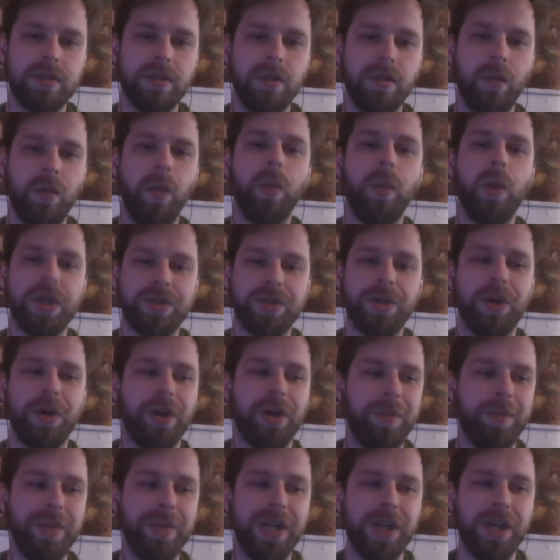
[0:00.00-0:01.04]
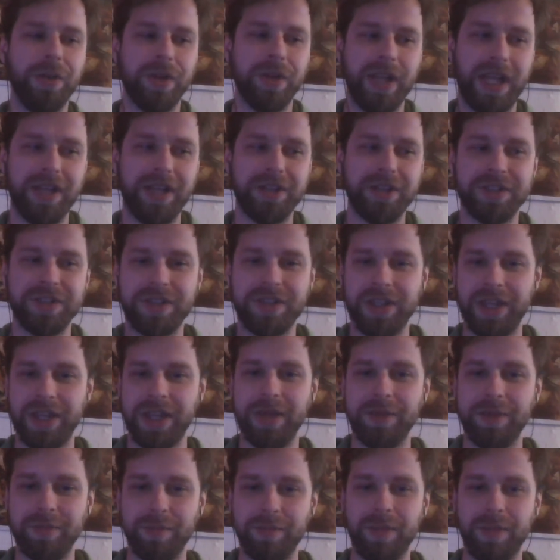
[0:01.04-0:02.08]
well, what's your opinion on like just that
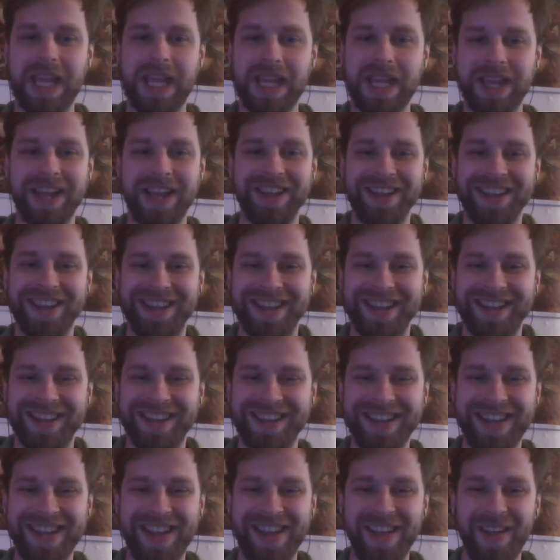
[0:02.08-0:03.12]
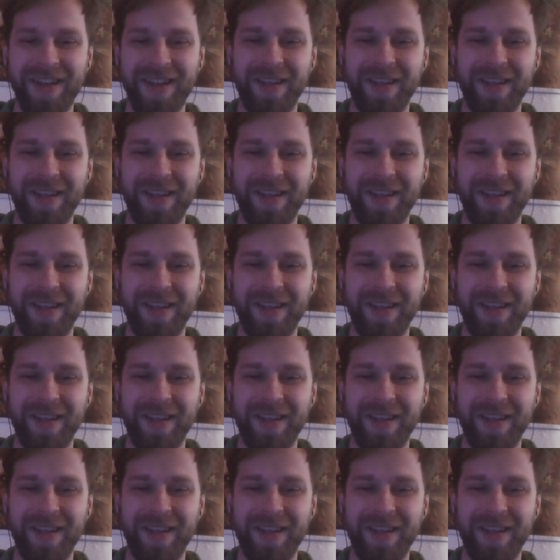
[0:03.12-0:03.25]
they make it?